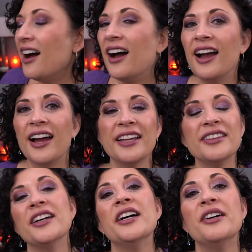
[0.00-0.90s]
I
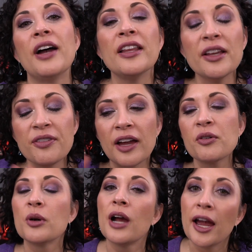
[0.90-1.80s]
love, I love, of
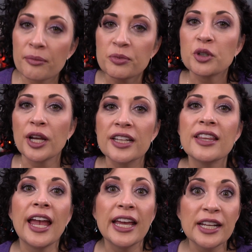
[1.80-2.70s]
course, I created
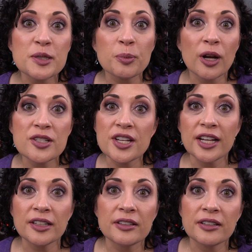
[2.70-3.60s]
the 80s project,